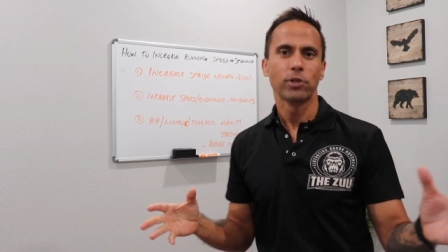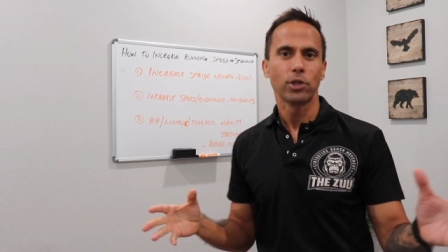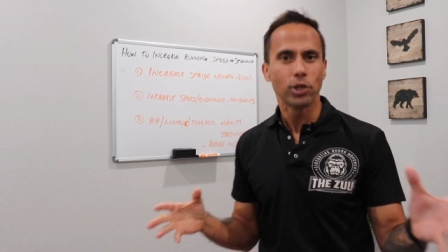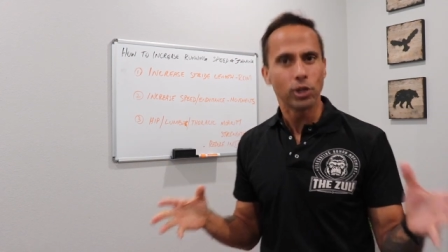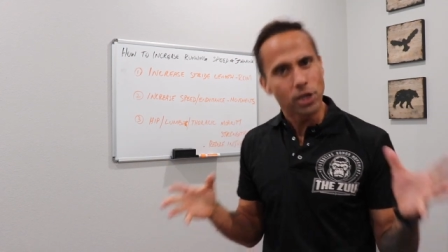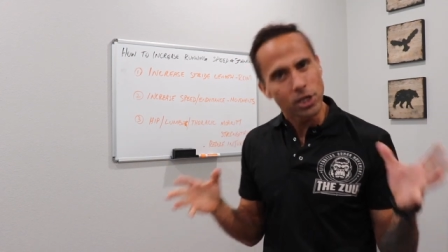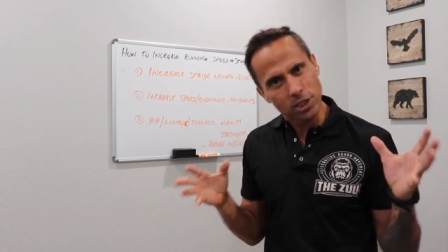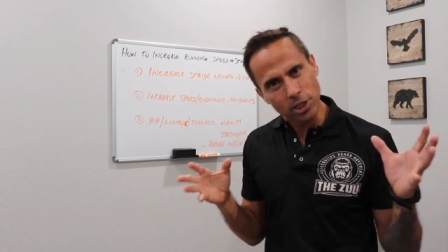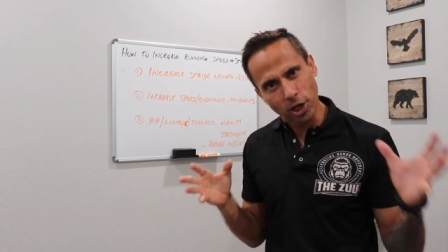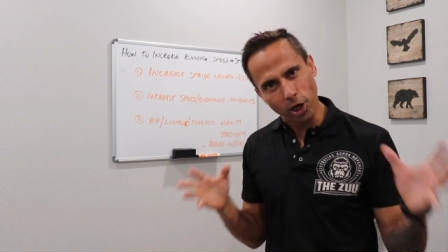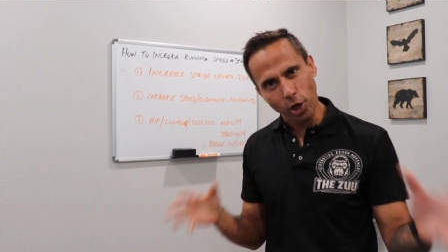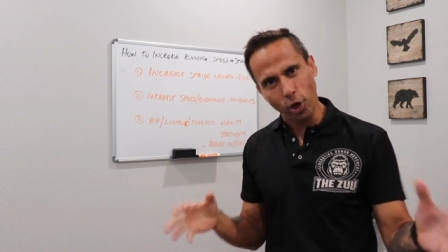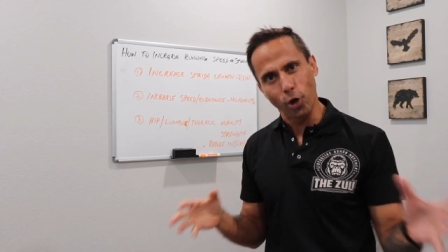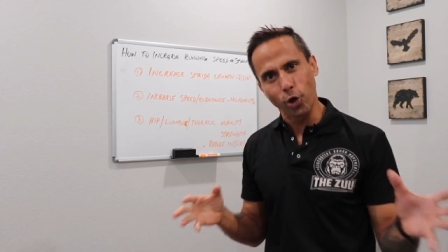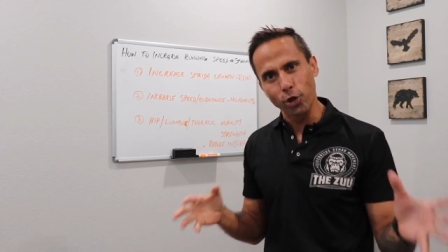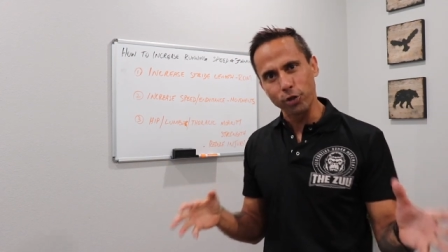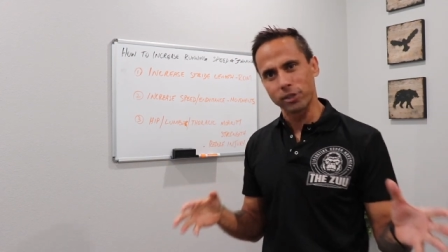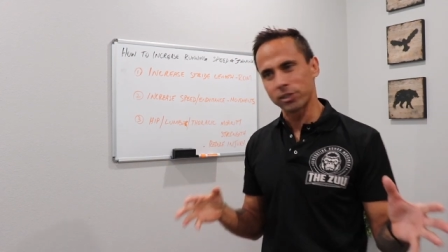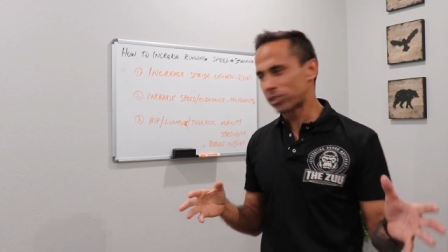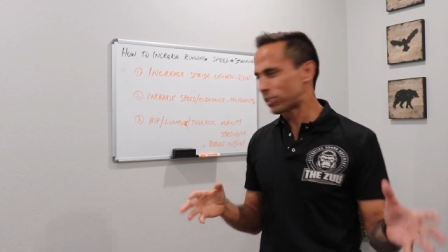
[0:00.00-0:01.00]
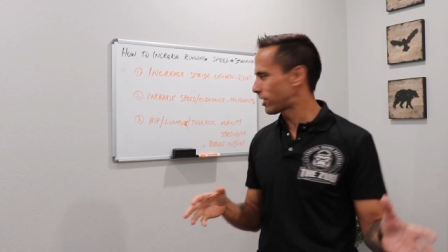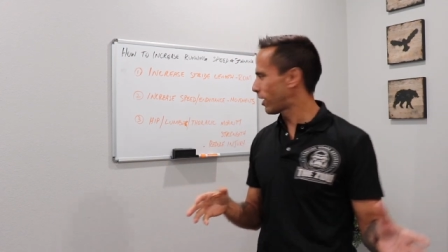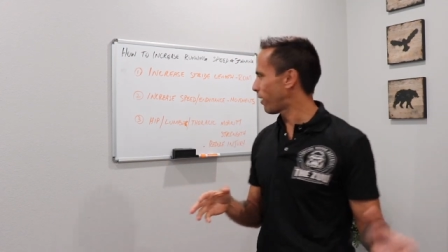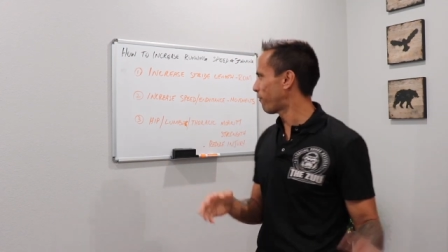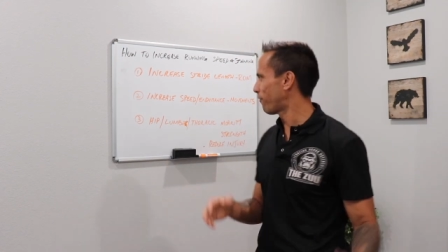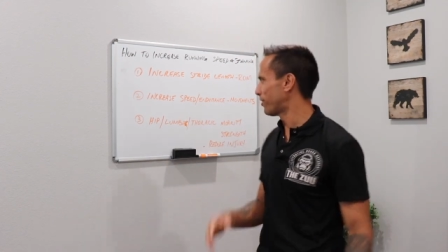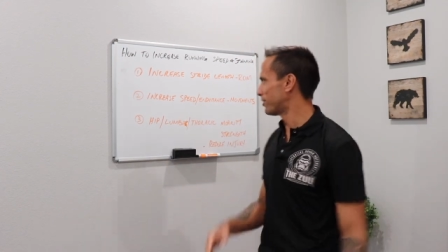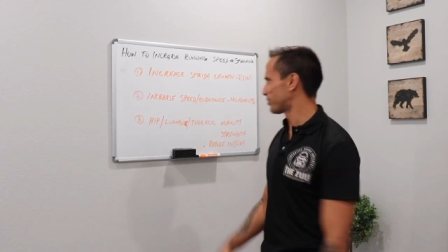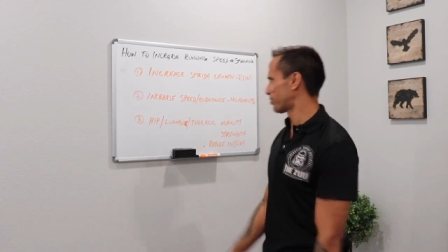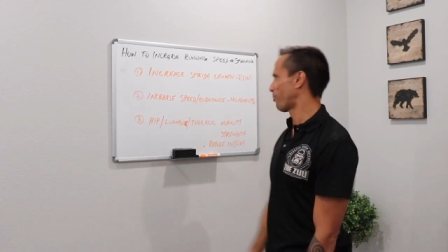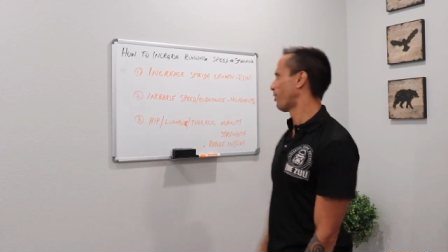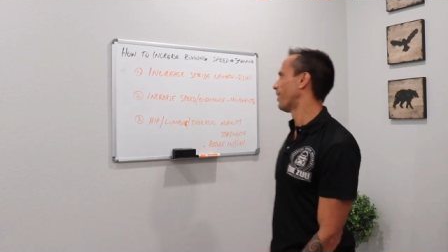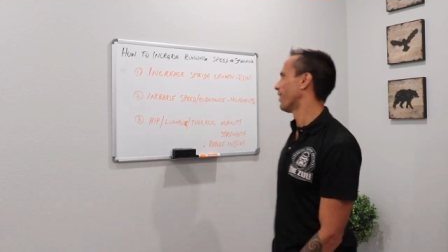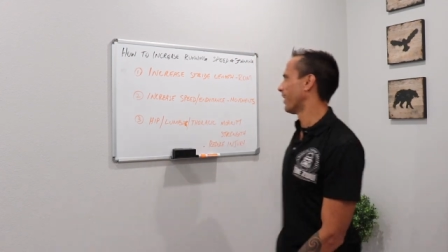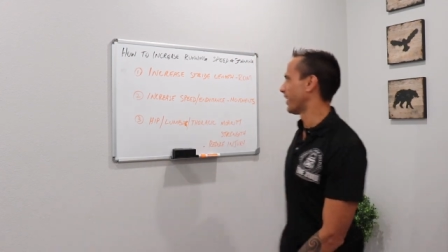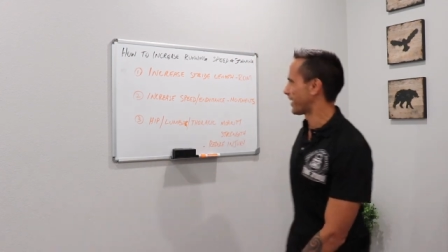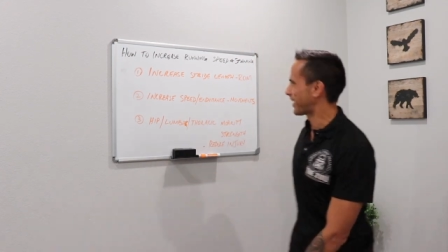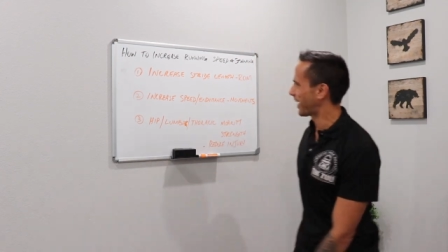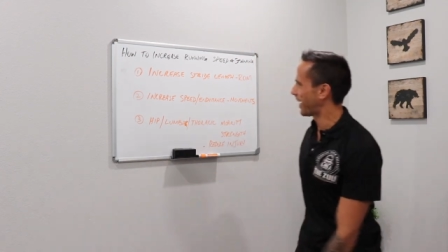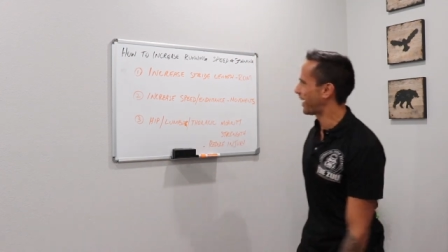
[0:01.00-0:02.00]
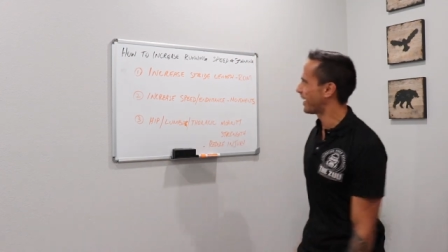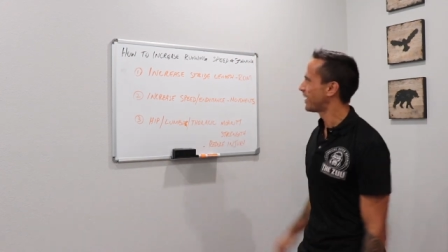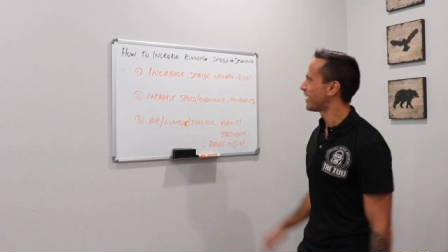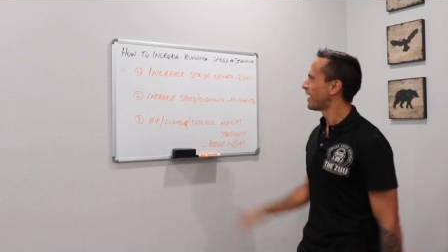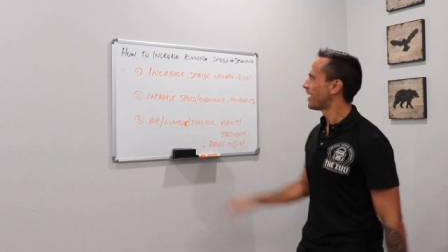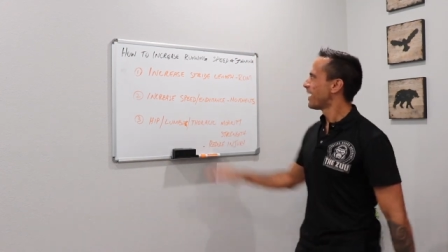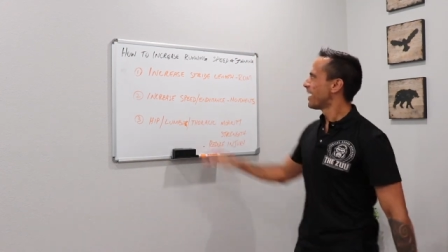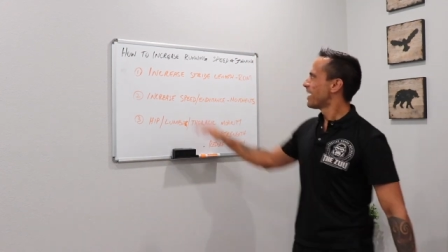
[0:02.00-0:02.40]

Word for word: you need to learn this stuff as well, okay?